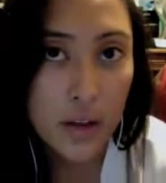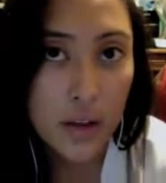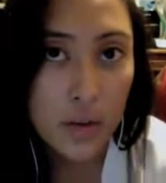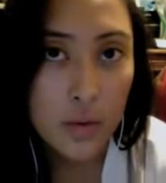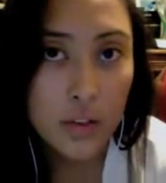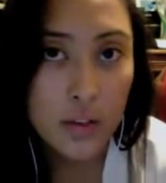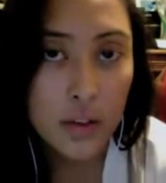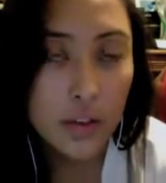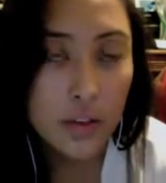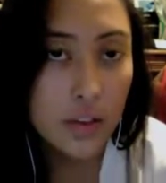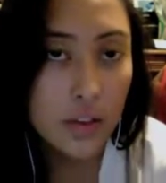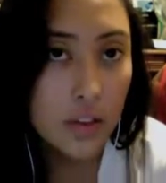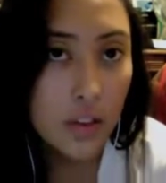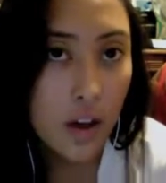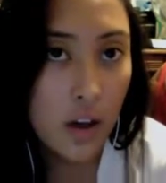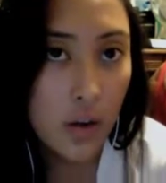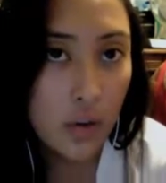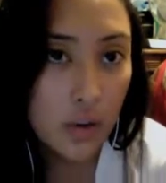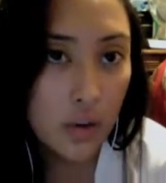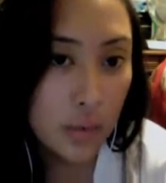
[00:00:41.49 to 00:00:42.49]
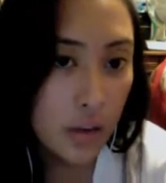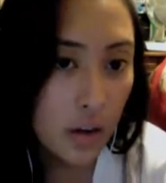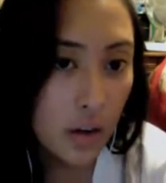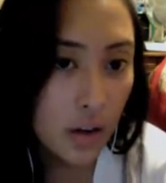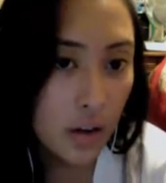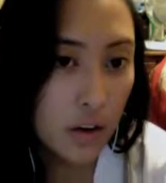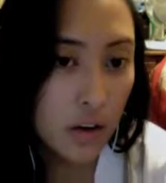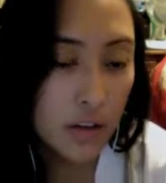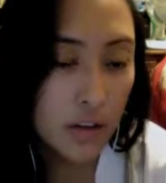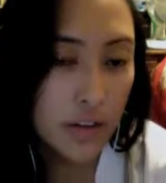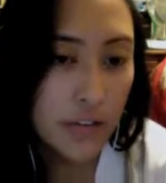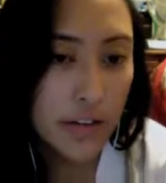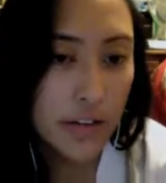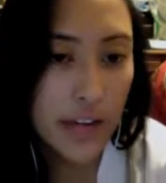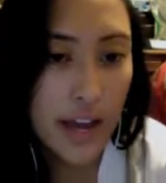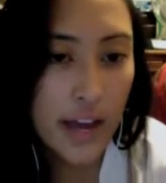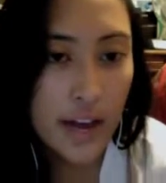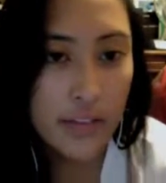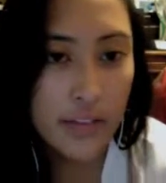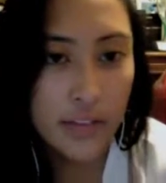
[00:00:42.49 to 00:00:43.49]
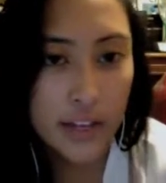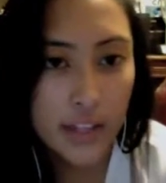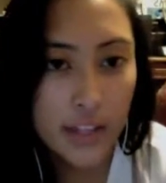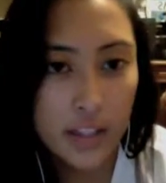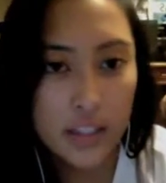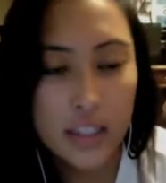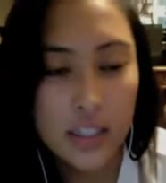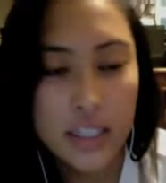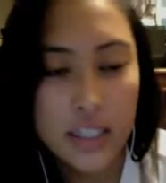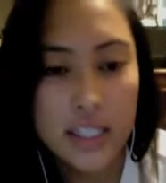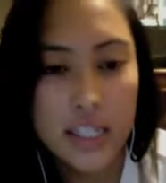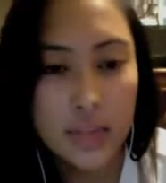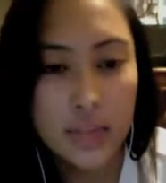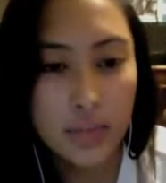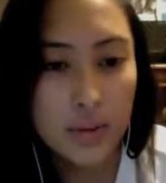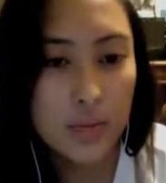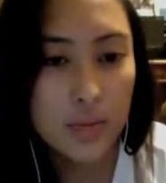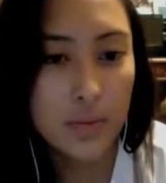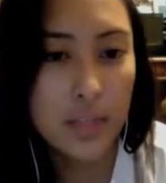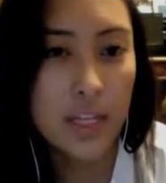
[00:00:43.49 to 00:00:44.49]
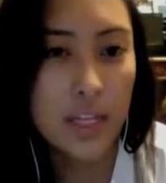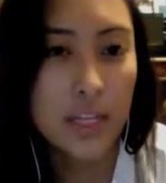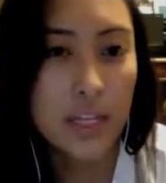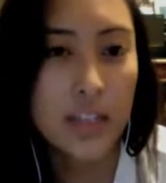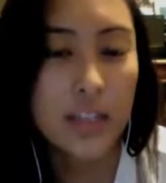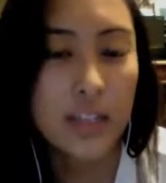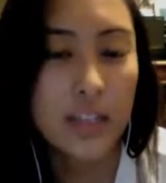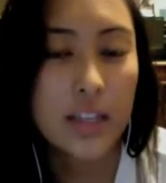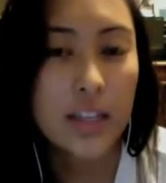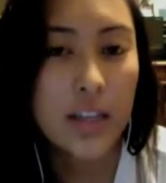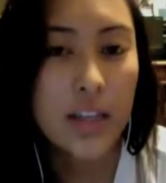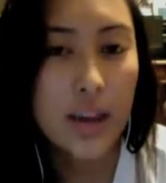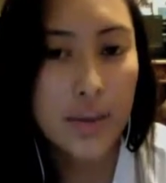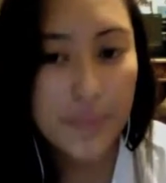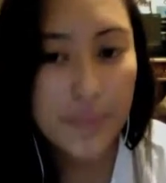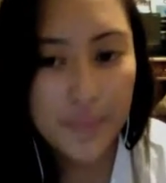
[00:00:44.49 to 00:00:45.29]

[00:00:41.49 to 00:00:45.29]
we never thought would be art or even have like a deeper meaning than that.